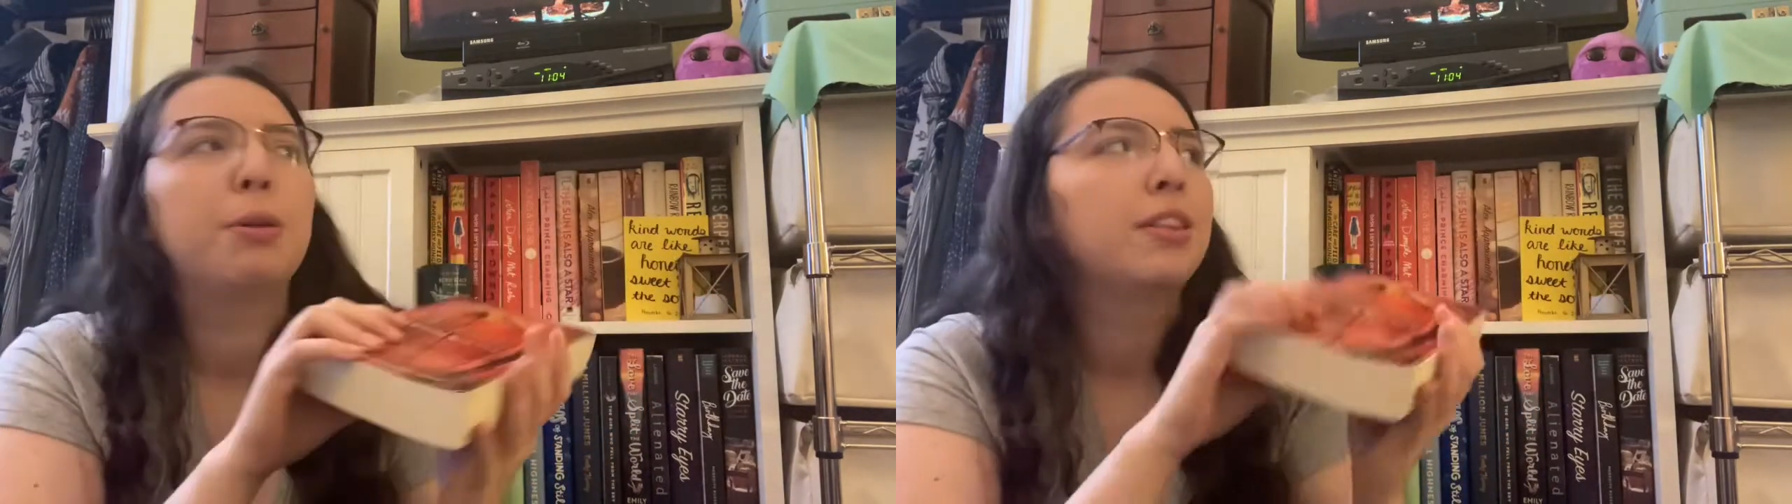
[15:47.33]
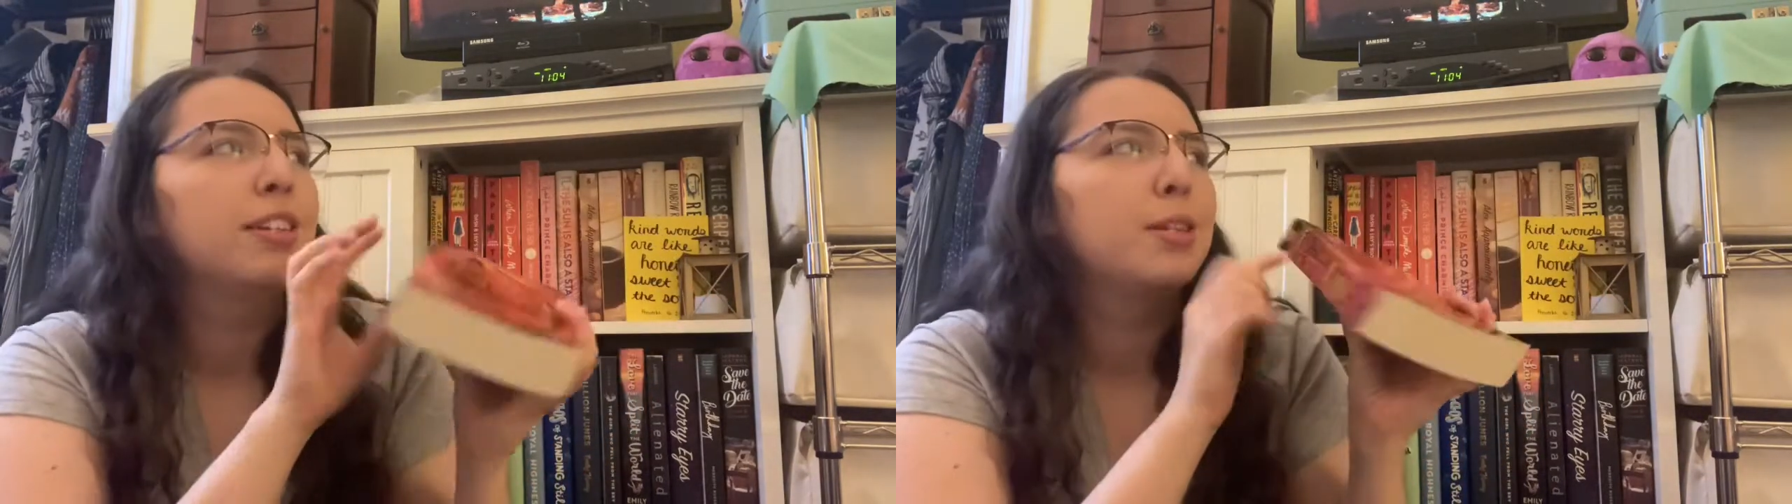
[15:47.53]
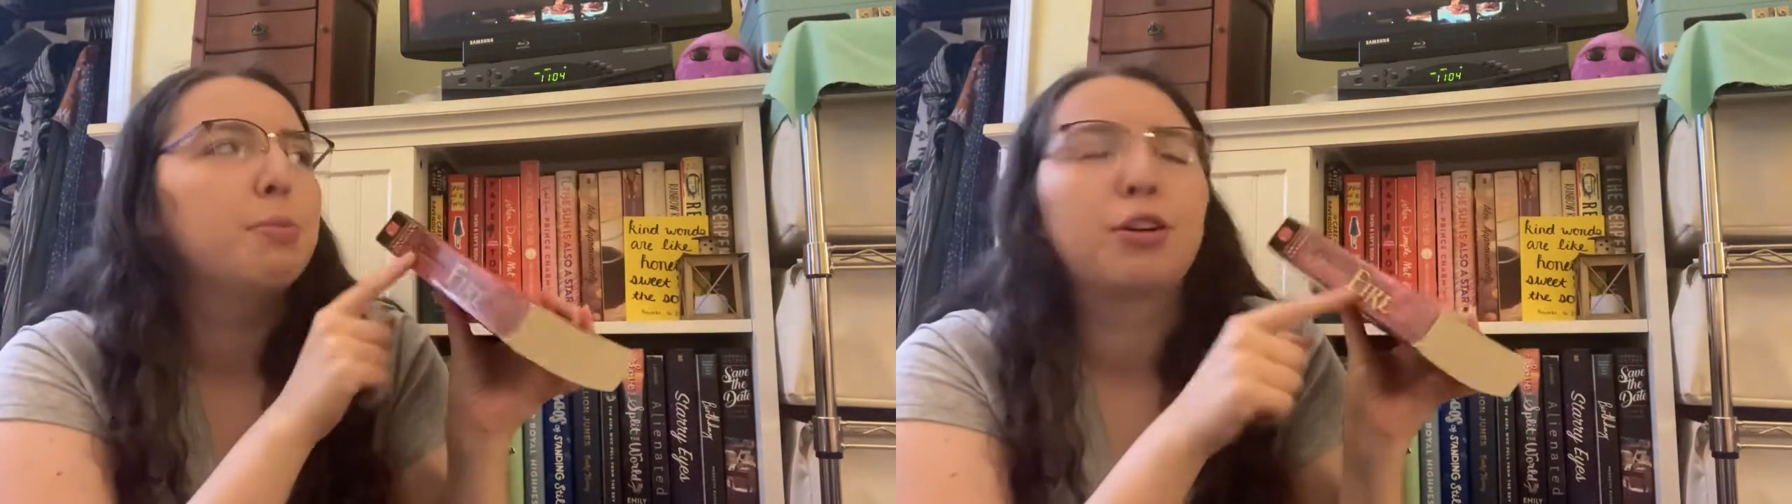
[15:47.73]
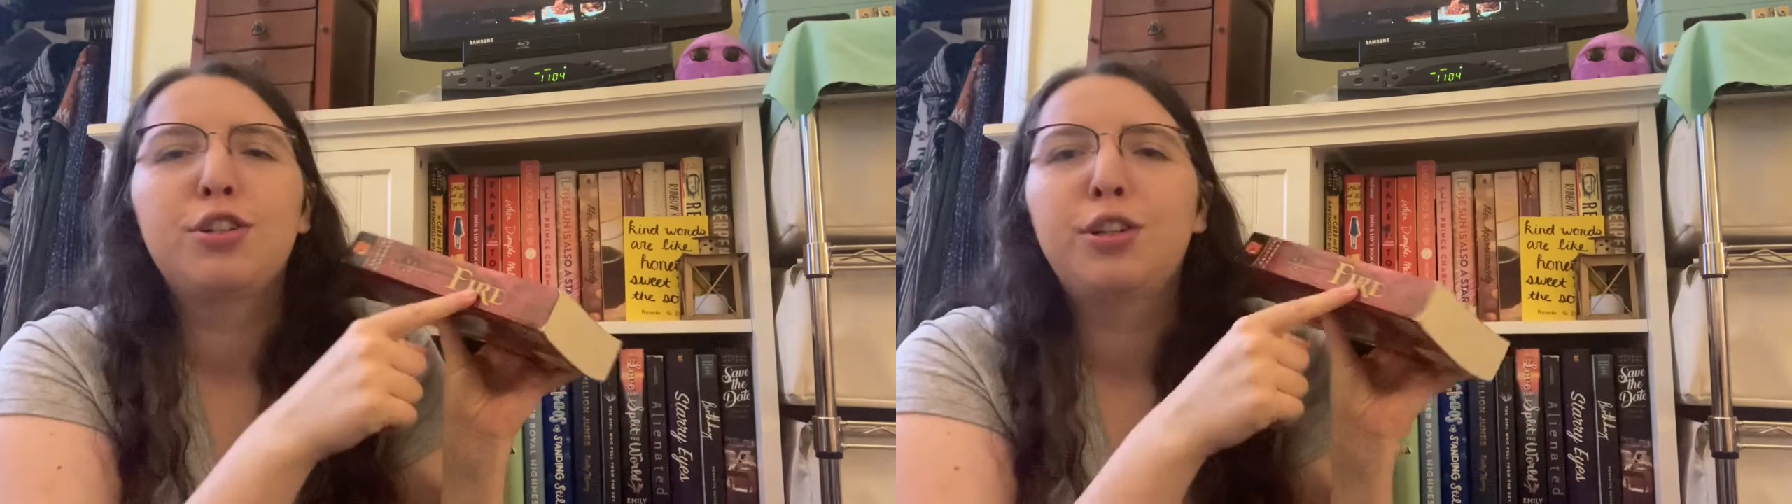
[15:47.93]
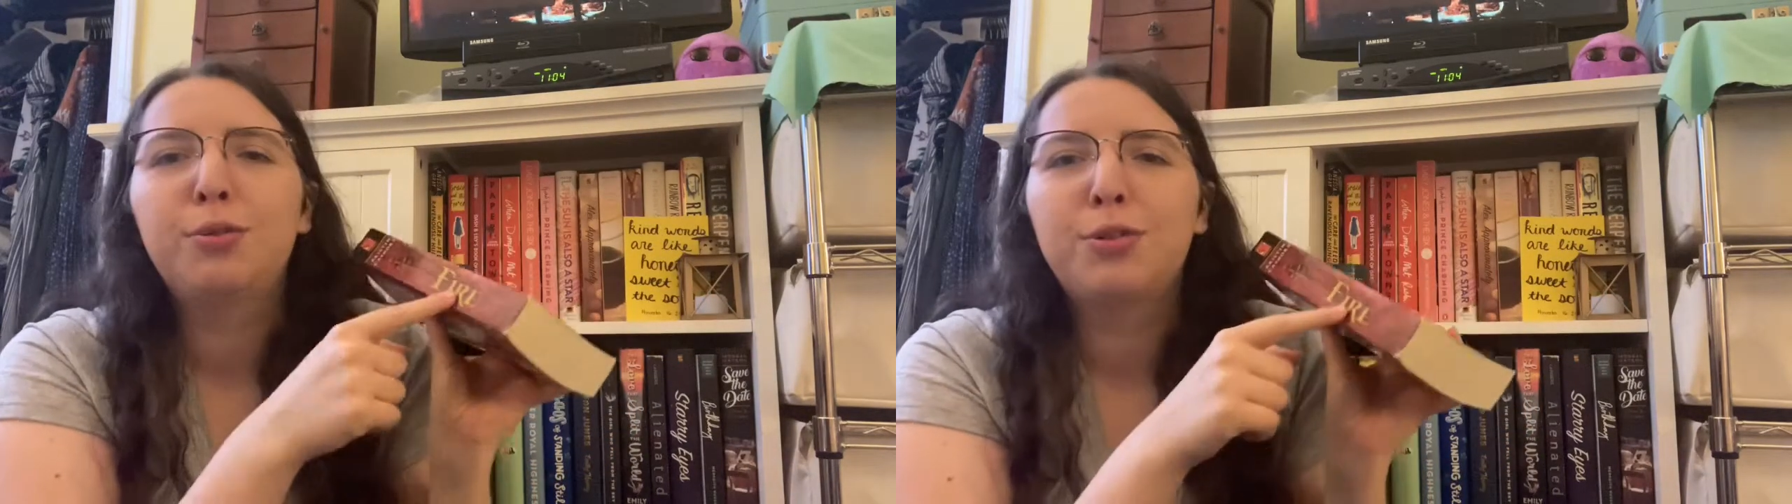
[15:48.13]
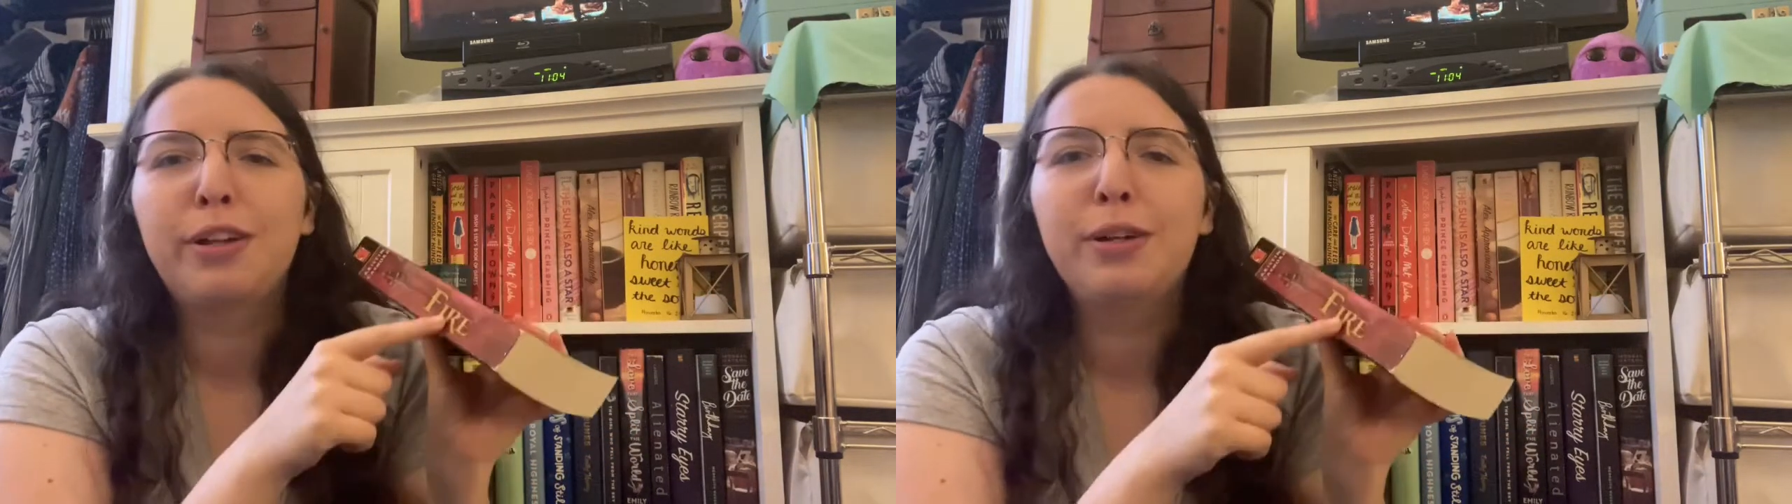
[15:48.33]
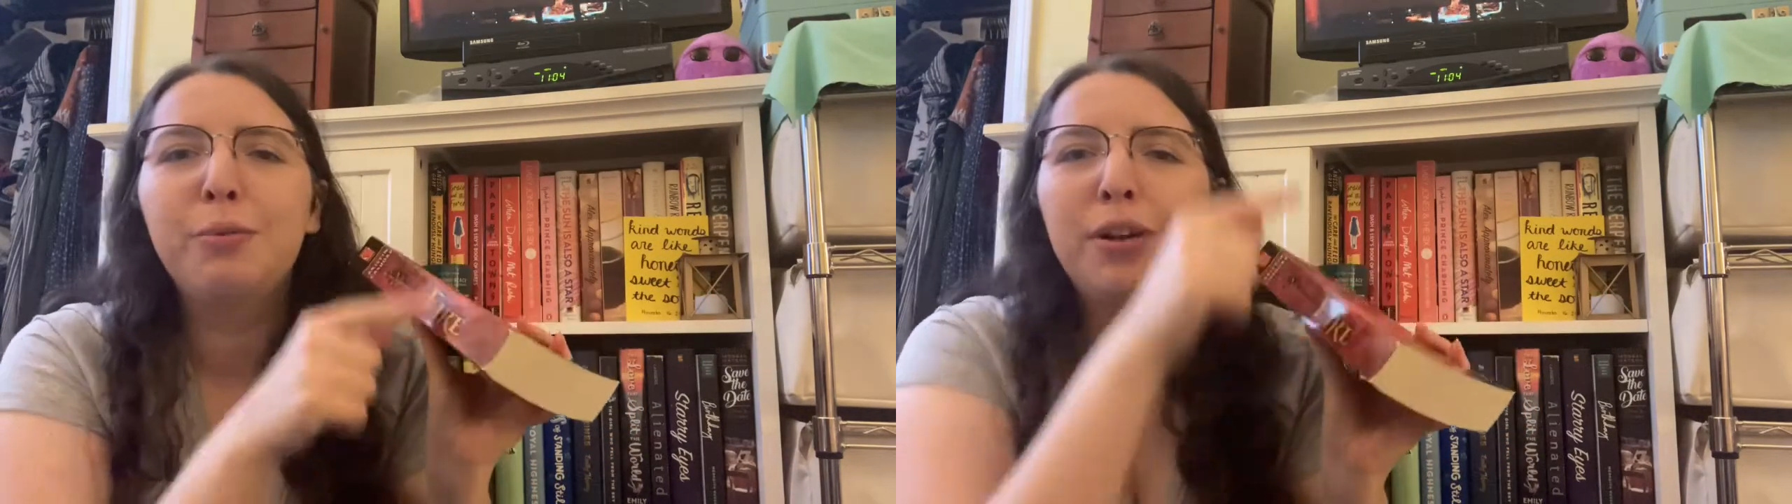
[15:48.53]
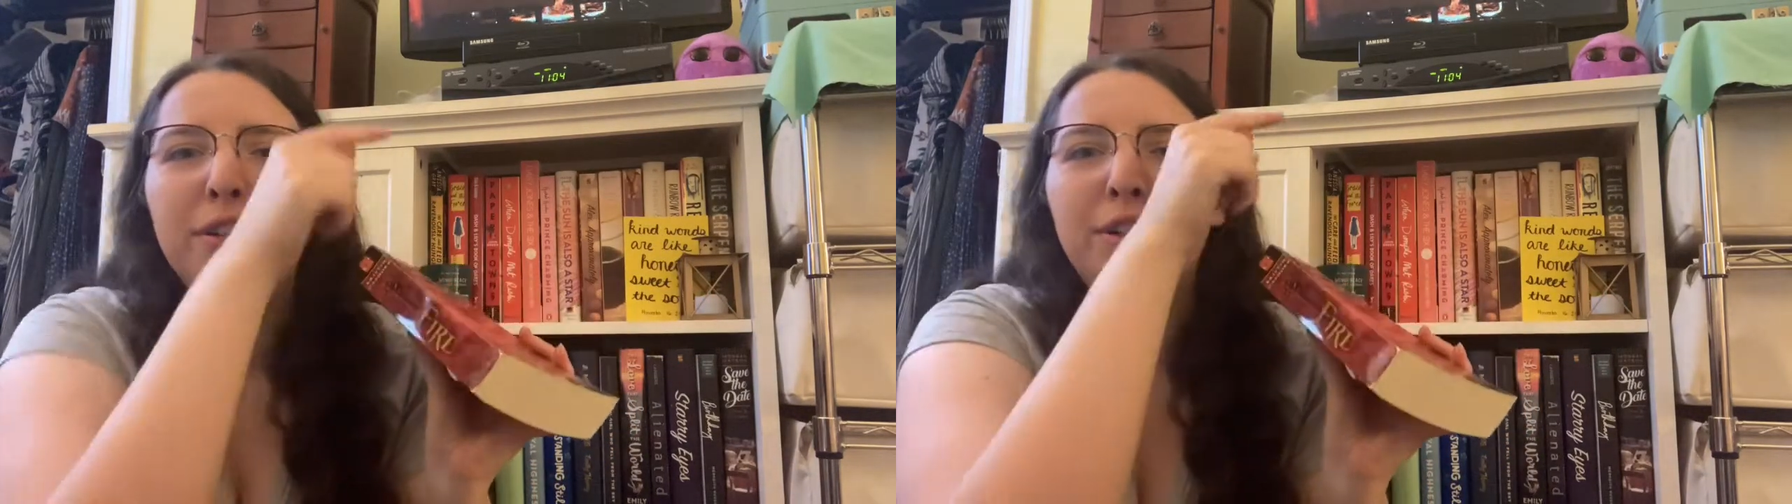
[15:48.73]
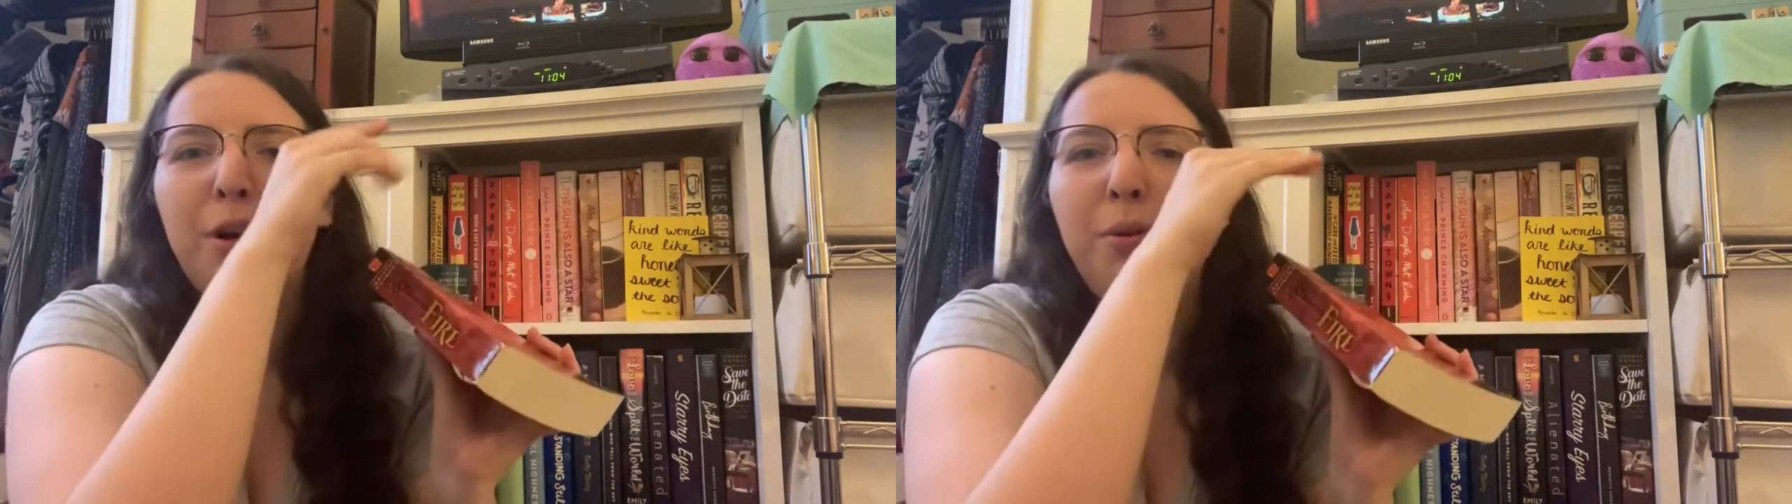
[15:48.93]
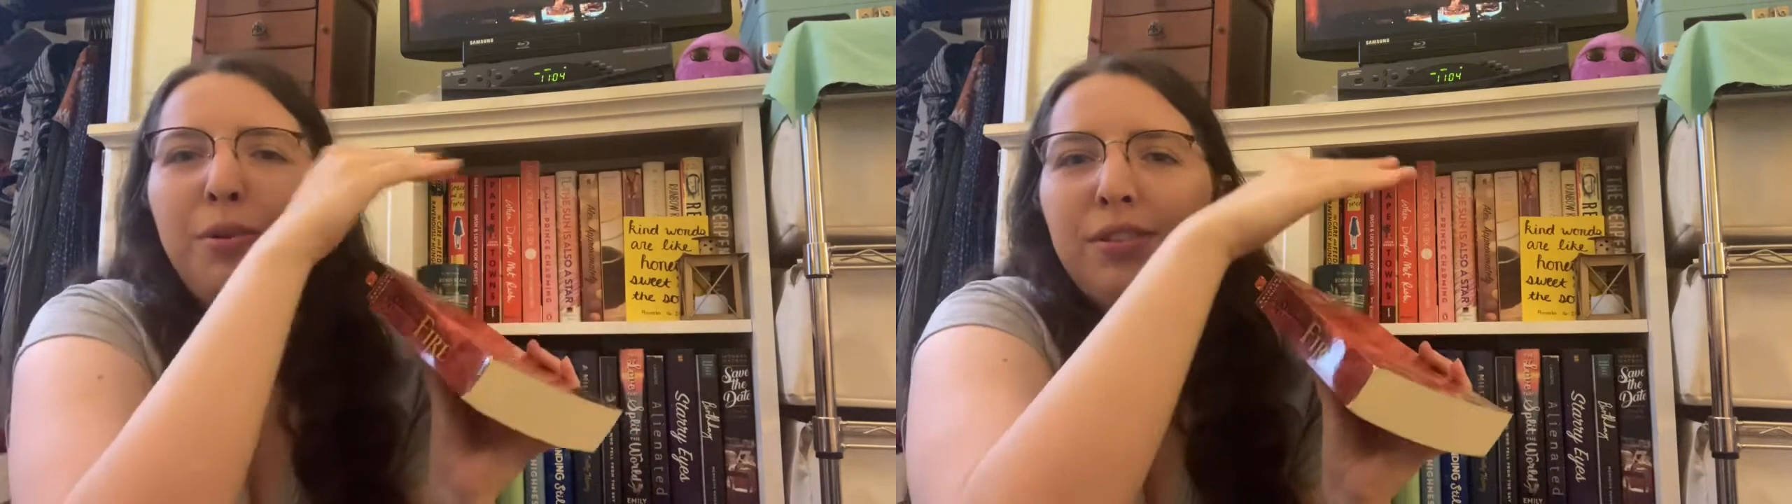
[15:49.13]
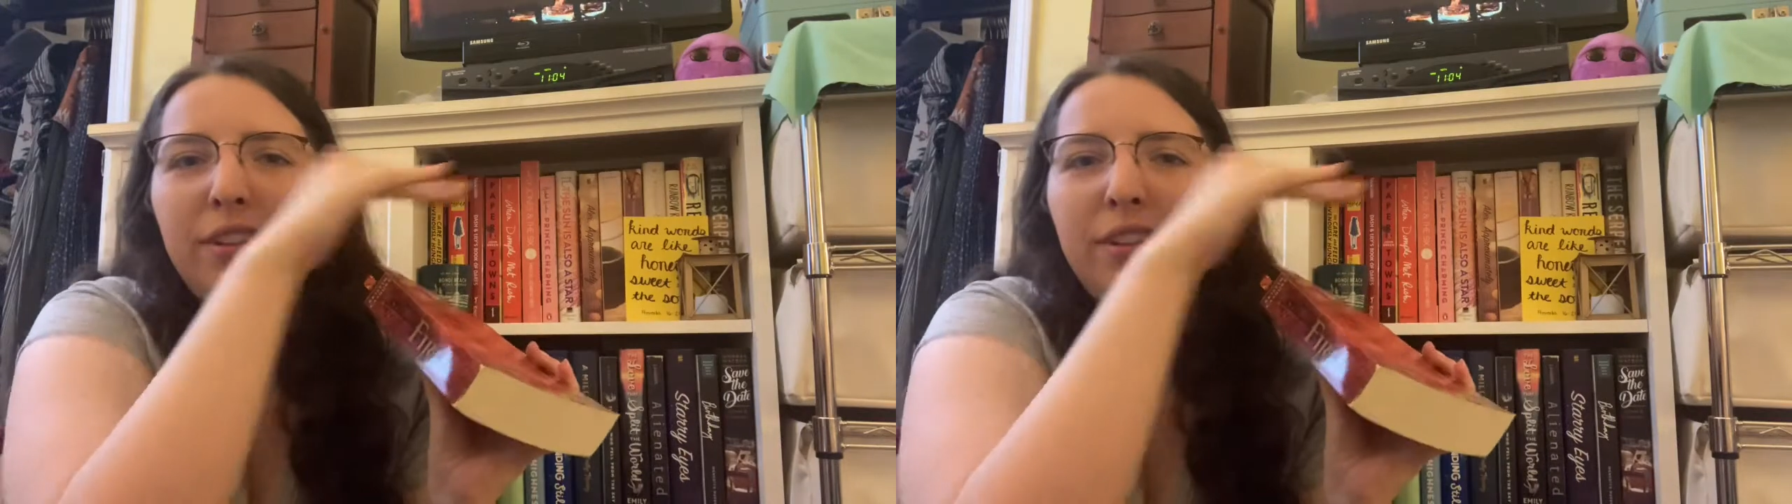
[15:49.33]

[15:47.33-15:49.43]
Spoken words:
But this is book 2, so I didn't want it to go